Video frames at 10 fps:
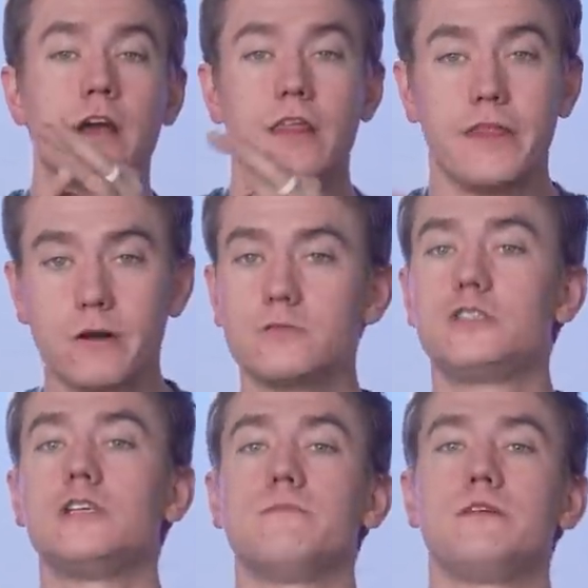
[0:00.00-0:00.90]
those
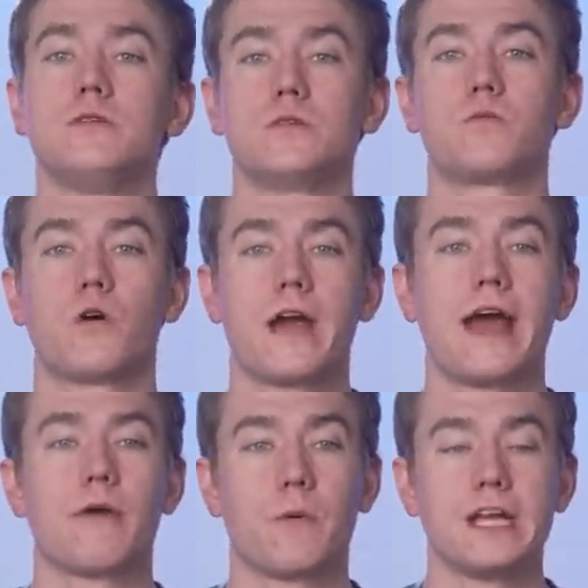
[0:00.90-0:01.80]
GPUs were
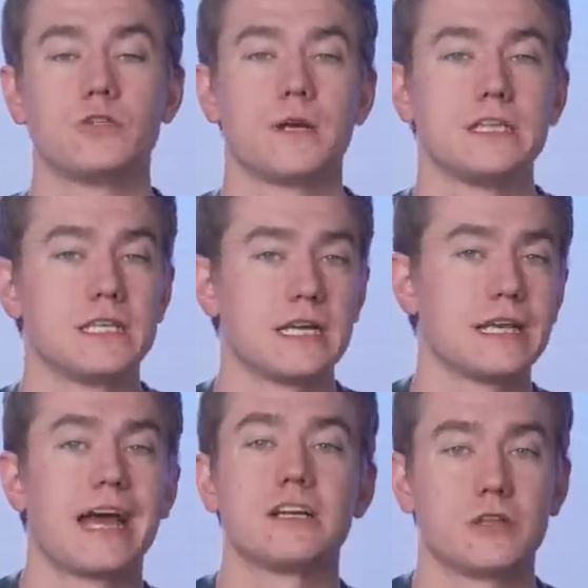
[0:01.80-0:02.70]
at ray tracing,
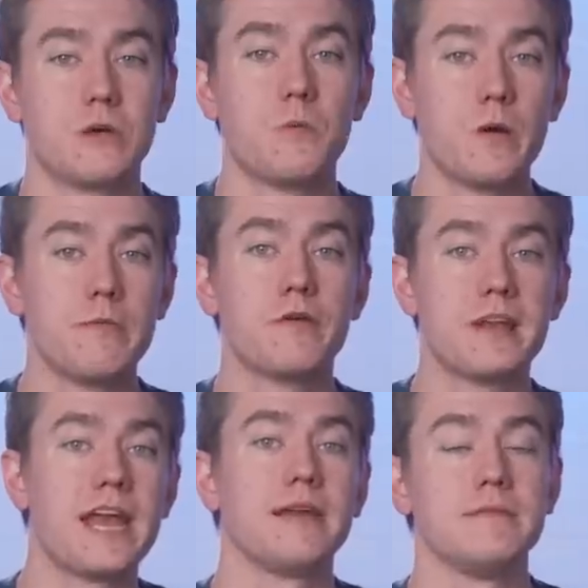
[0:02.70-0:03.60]
it actually would
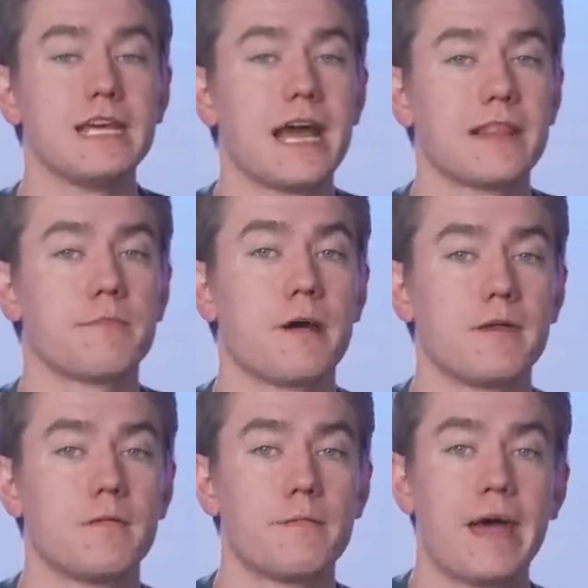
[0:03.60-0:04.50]
put AMD at the
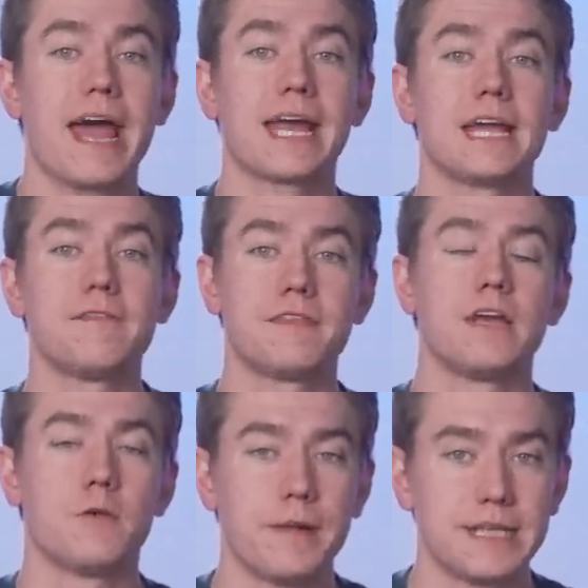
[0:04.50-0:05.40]
bottom of the pack if they
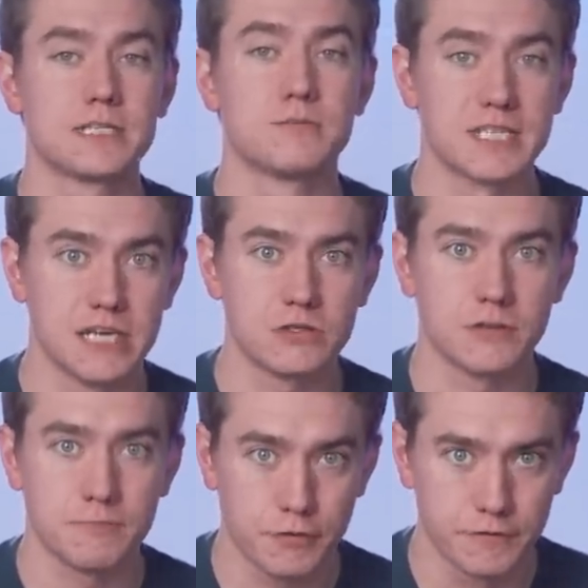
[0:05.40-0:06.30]
don't make
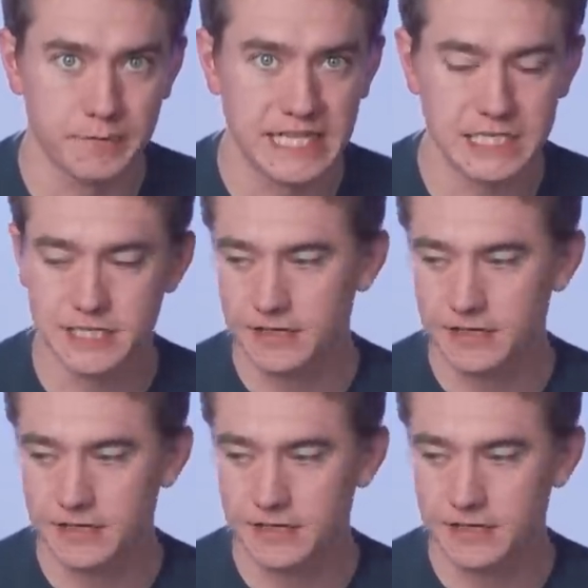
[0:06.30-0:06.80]
substantial improvements.